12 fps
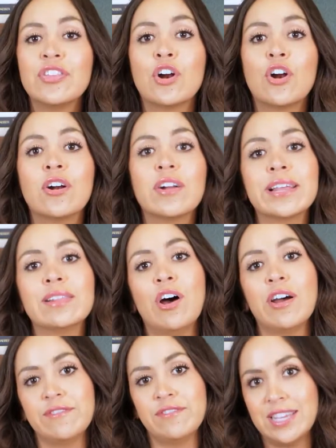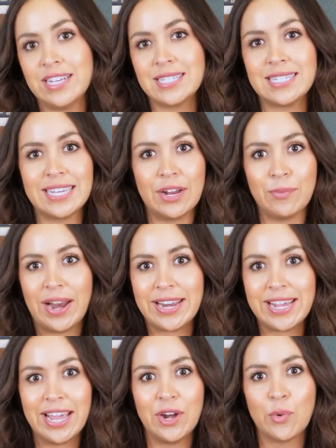There are a lot of things to get
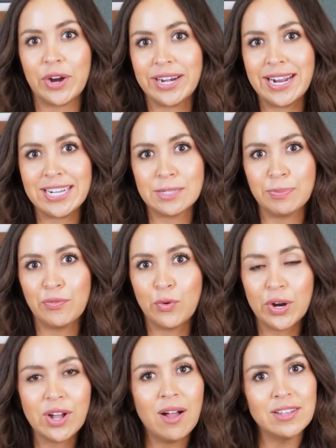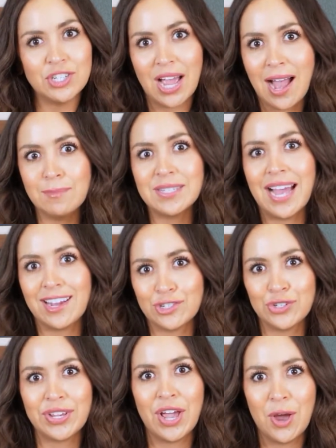ready and organize before college apps
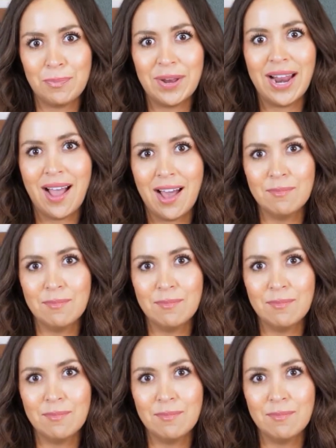actually open up.